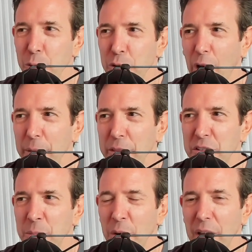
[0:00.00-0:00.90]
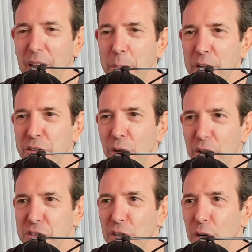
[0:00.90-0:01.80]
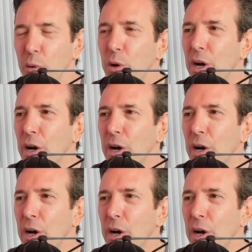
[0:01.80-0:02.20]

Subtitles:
We'll talk about this tomorrow night. But it's also